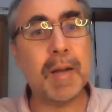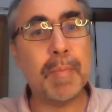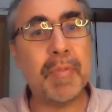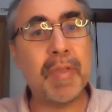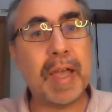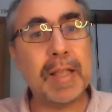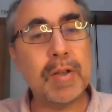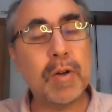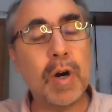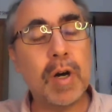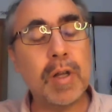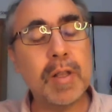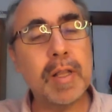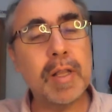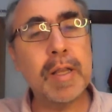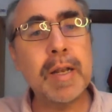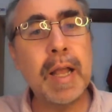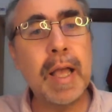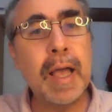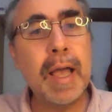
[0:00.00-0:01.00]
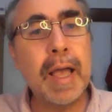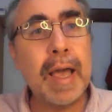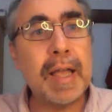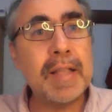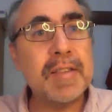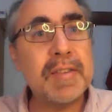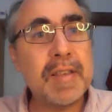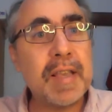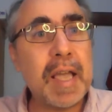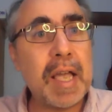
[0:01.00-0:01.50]
up that gauntlet,
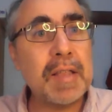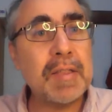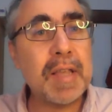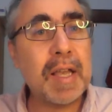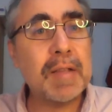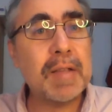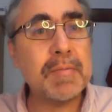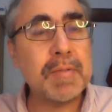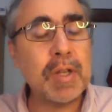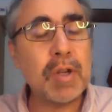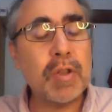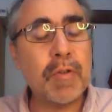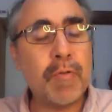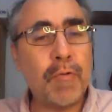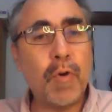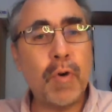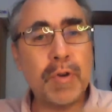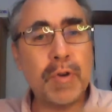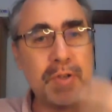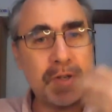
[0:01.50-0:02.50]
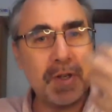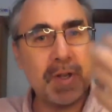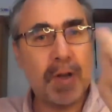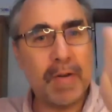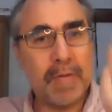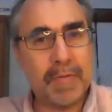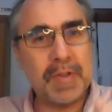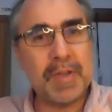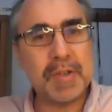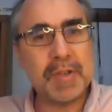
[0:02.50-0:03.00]
and saying that the force
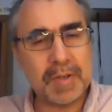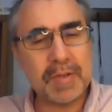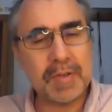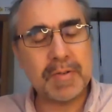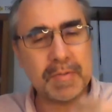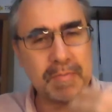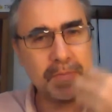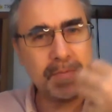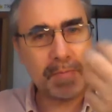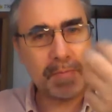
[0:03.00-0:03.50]
of this